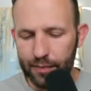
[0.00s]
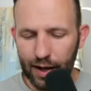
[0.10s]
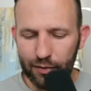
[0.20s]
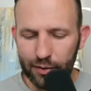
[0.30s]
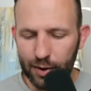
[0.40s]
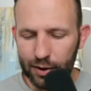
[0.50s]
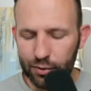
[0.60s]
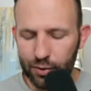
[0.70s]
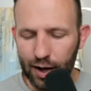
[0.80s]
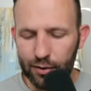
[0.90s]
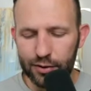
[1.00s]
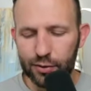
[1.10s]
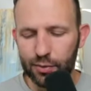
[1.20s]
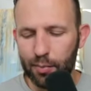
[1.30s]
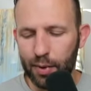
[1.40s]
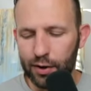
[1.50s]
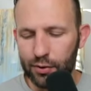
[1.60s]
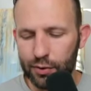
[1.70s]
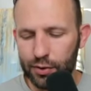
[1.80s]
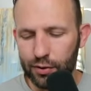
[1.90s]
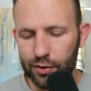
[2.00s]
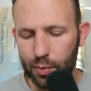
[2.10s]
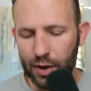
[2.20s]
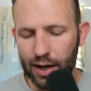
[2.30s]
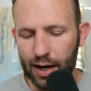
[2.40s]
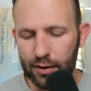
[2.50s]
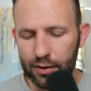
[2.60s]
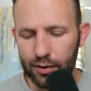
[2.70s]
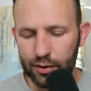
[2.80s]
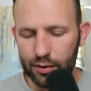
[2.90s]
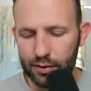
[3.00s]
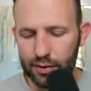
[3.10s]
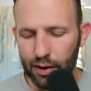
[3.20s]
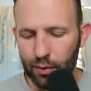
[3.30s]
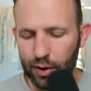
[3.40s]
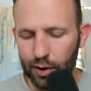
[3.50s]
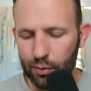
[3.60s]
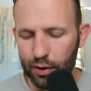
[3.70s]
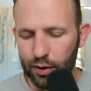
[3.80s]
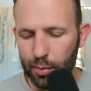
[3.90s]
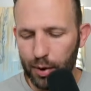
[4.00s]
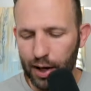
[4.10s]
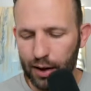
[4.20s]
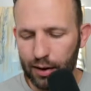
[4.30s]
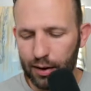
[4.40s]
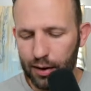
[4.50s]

After about two hours, the swim pairs were so spread out, you couldn't tell where you were in the pack.